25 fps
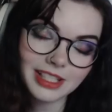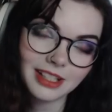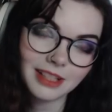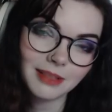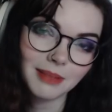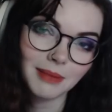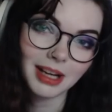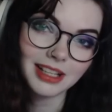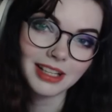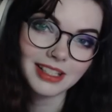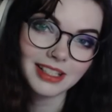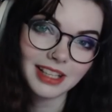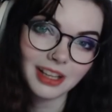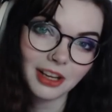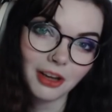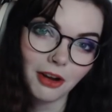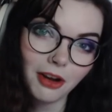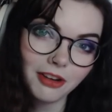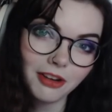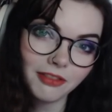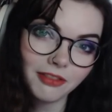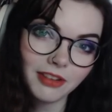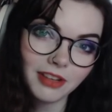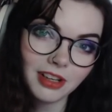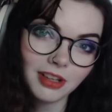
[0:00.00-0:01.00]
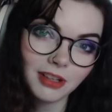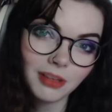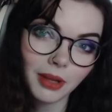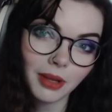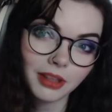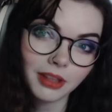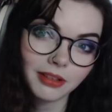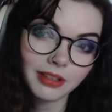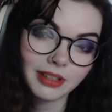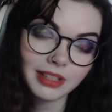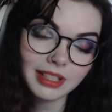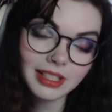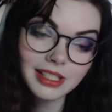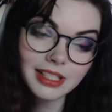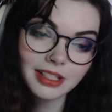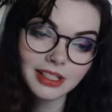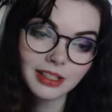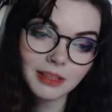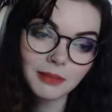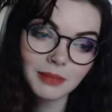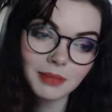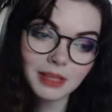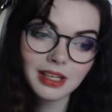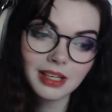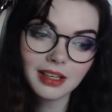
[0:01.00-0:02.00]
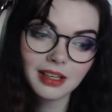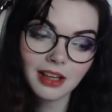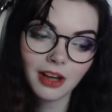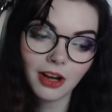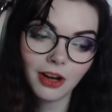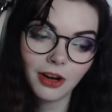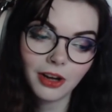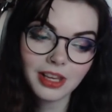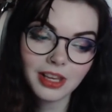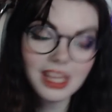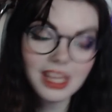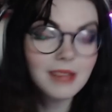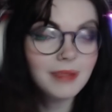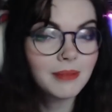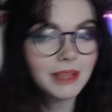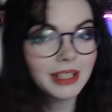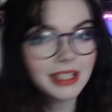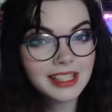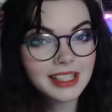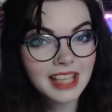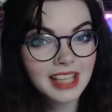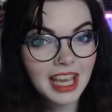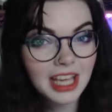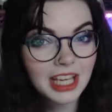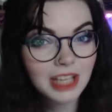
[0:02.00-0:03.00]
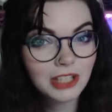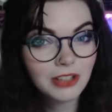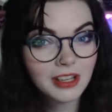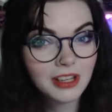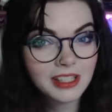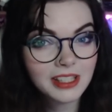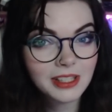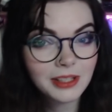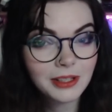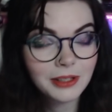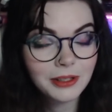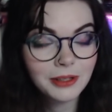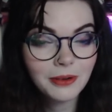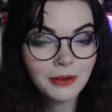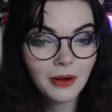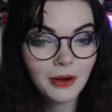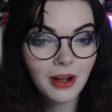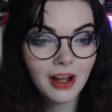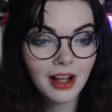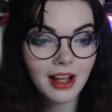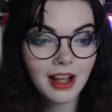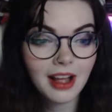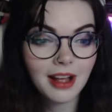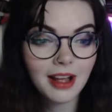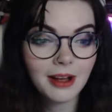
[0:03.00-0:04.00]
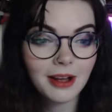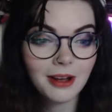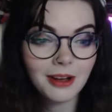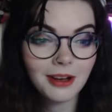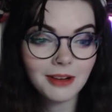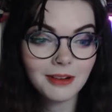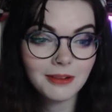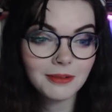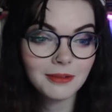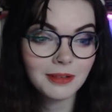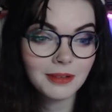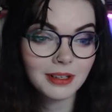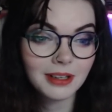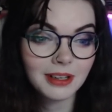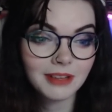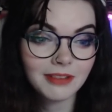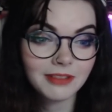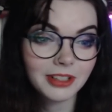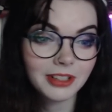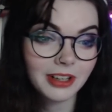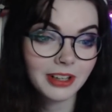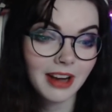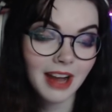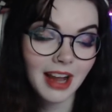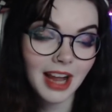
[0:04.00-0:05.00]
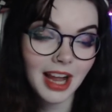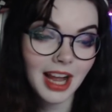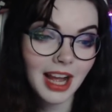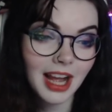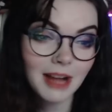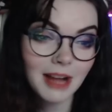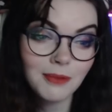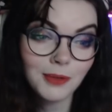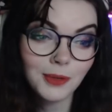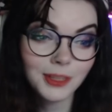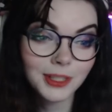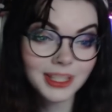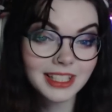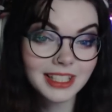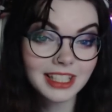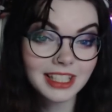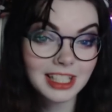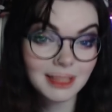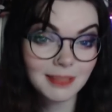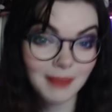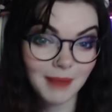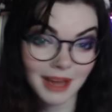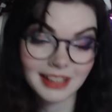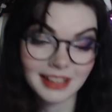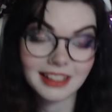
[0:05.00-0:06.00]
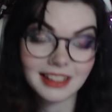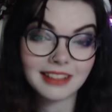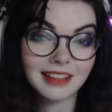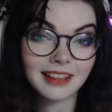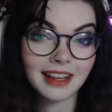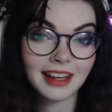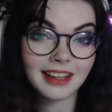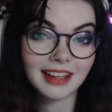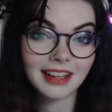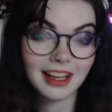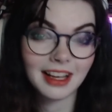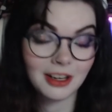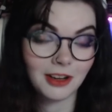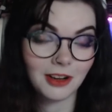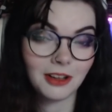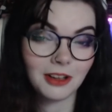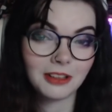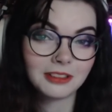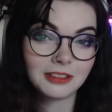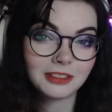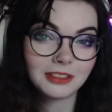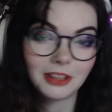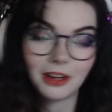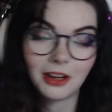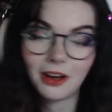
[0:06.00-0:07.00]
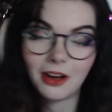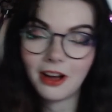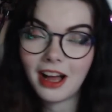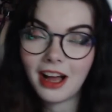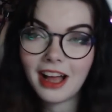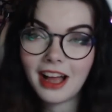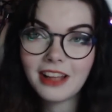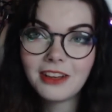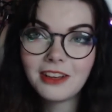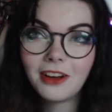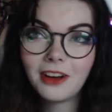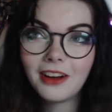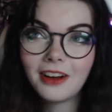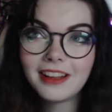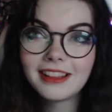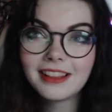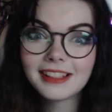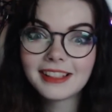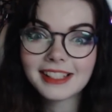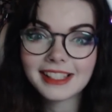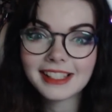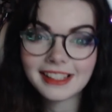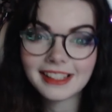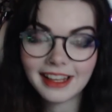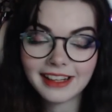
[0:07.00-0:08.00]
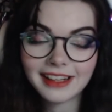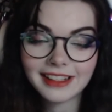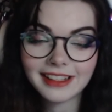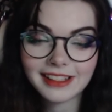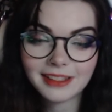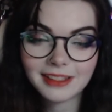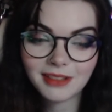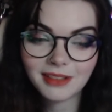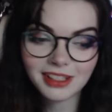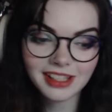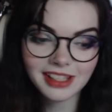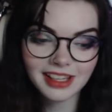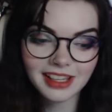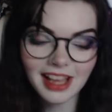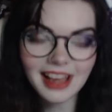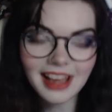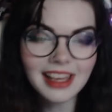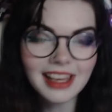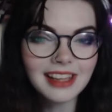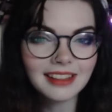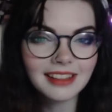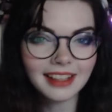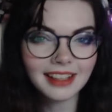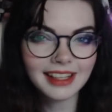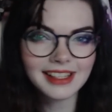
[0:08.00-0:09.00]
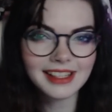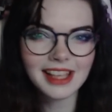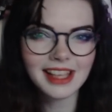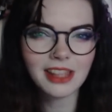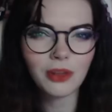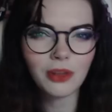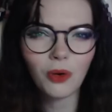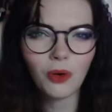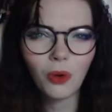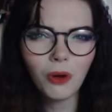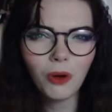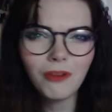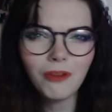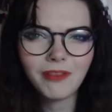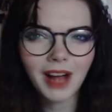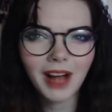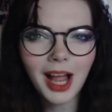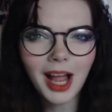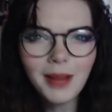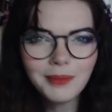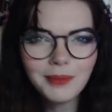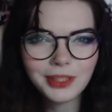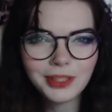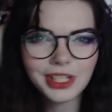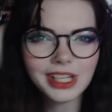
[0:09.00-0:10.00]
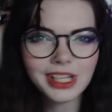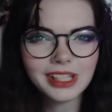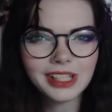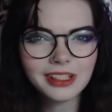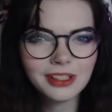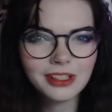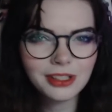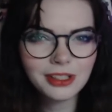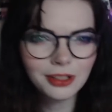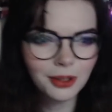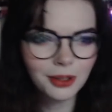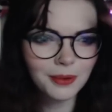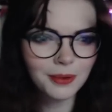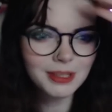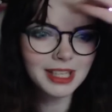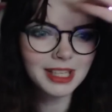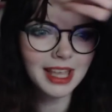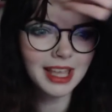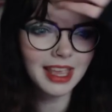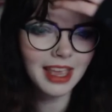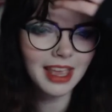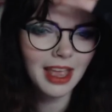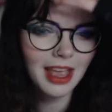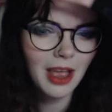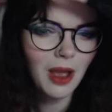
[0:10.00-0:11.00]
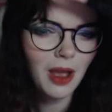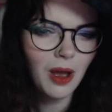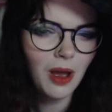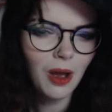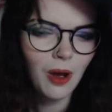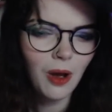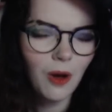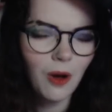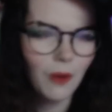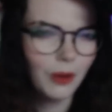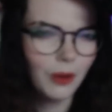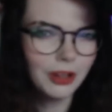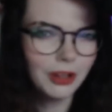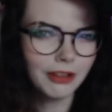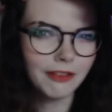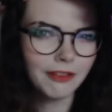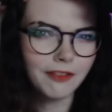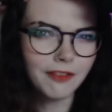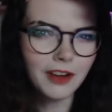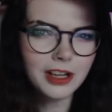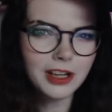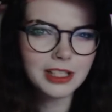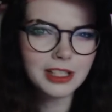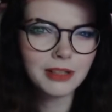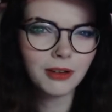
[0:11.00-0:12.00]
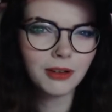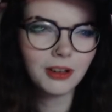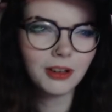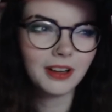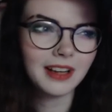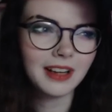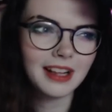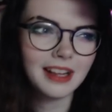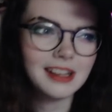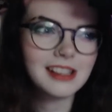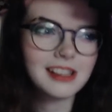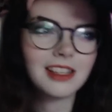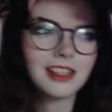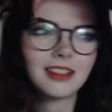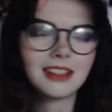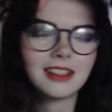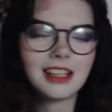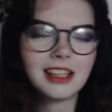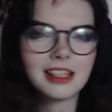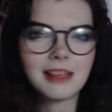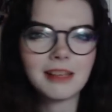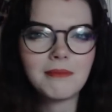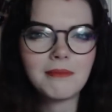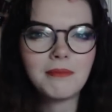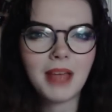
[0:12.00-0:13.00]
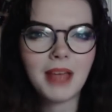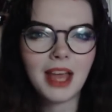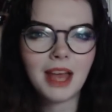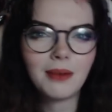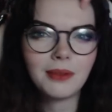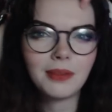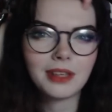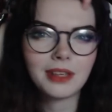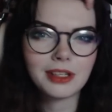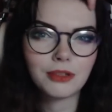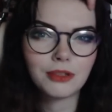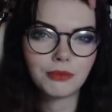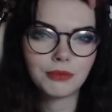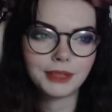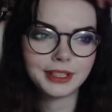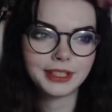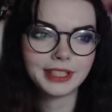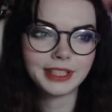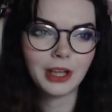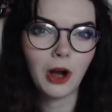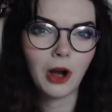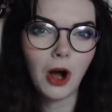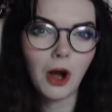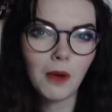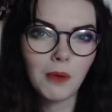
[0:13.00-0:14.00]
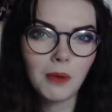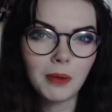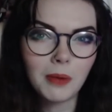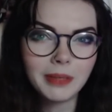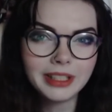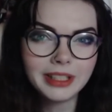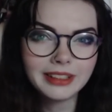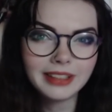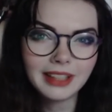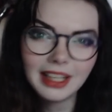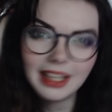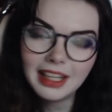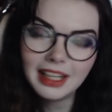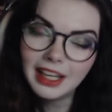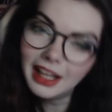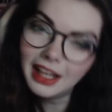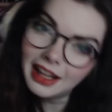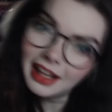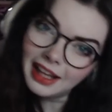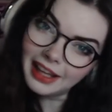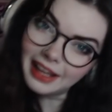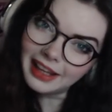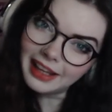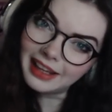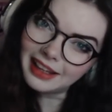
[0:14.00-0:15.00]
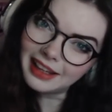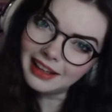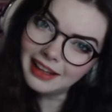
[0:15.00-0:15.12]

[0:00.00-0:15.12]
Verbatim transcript: manage to get out of here, whether it is gonna be how he meets K2SO, whatever. I wasn't expecting that at all, not in the slightest, because, again, like I said, the whole vibe changed, so it was like, what the fuck's going on? And then suddenly he's in bed with this really hot woman. Like,